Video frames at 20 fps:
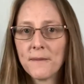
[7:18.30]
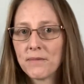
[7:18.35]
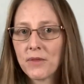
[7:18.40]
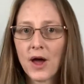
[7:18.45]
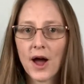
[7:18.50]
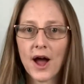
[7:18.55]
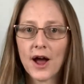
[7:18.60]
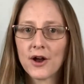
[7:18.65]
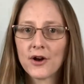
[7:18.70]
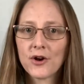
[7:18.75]

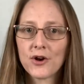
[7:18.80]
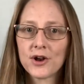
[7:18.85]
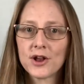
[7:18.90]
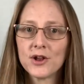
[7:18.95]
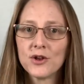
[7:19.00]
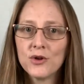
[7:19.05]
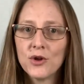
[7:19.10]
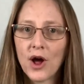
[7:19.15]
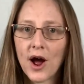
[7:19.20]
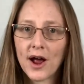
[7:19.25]
I
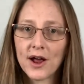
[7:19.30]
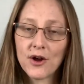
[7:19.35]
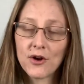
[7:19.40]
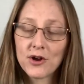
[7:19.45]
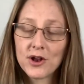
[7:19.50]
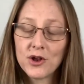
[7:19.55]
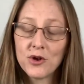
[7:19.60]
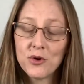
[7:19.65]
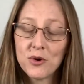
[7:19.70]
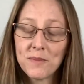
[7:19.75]

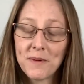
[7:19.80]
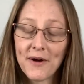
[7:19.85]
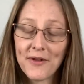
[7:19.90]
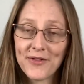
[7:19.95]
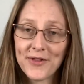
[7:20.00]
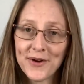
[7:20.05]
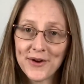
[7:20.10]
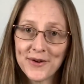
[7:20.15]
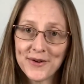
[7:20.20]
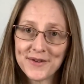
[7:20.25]
already knew about
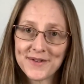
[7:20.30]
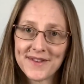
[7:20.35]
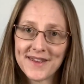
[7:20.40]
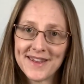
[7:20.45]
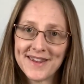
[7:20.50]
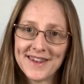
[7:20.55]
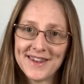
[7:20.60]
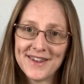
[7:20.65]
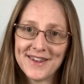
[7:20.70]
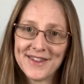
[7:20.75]
those.
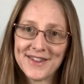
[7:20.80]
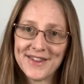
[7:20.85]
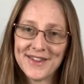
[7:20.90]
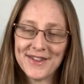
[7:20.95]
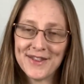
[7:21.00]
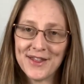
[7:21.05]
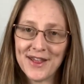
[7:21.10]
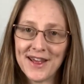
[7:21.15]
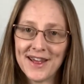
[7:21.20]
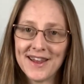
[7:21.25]

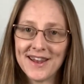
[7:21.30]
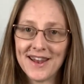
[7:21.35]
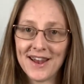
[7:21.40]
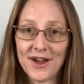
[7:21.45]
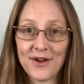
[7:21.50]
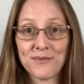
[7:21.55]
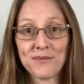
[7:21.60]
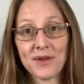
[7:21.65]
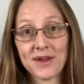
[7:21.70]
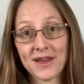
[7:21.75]
And
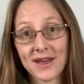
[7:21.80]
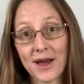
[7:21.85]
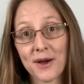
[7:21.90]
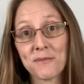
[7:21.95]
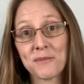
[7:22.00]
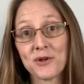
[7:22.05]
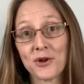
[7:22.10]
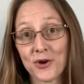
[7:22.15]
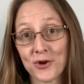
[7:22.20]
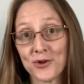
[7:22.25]
I'm like, yeah,
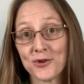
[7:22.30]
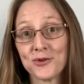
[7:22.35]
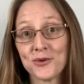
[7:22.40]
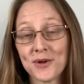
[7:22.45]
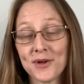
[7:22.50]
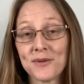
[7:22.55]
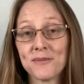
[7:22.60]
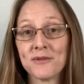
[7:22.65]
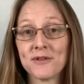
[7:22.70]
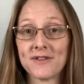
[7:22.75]
but are you
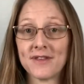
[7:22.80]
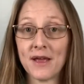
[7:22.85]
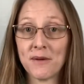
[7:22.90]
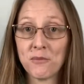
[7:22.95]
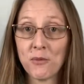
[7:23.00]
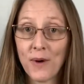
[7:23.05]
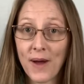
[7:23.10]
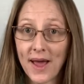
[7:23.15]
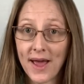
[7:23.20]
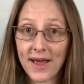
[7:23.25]
doing them the same
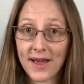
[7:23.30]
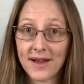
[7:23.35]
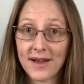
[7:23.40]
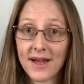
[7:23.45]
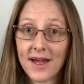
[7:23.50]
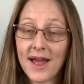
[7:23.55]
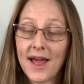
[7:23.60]
way?